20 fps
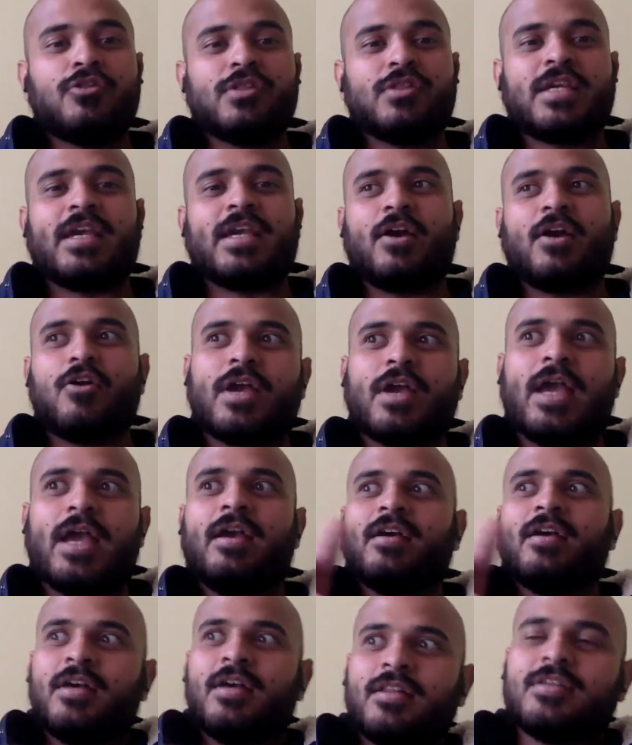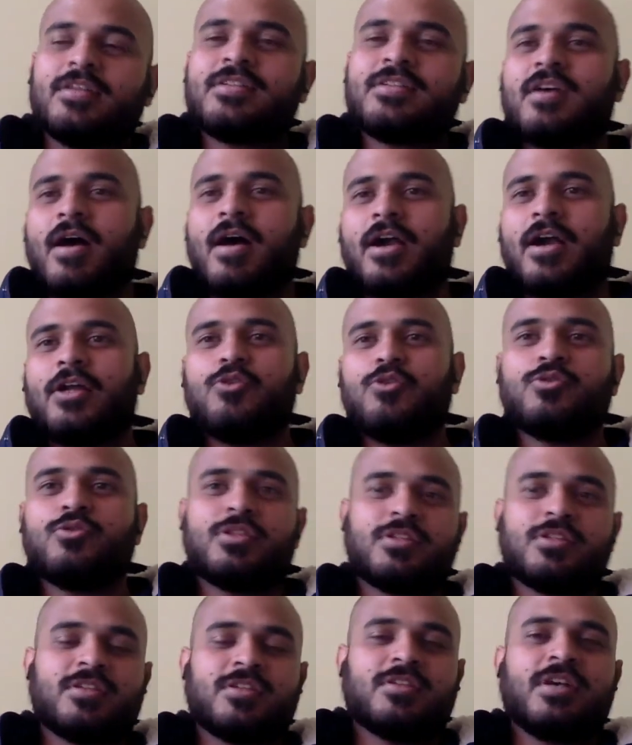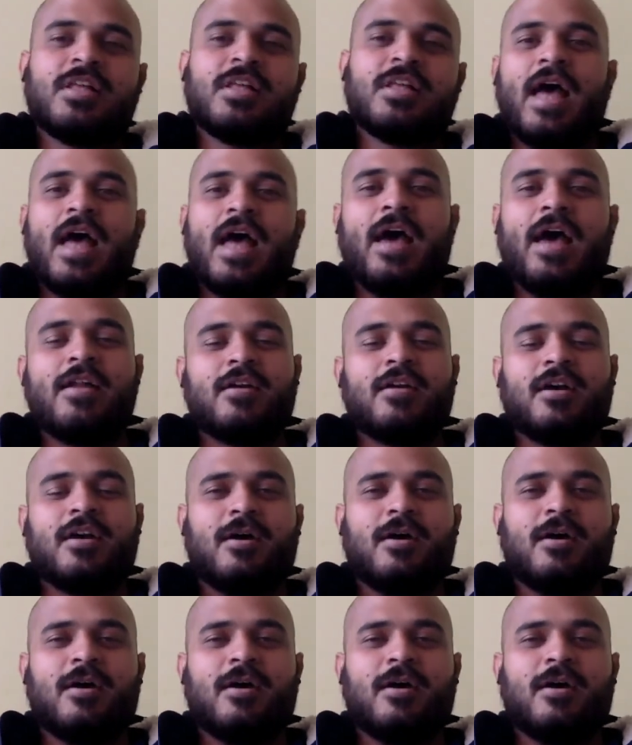And when you're learning, you're thinking, okay, this is how I can use it.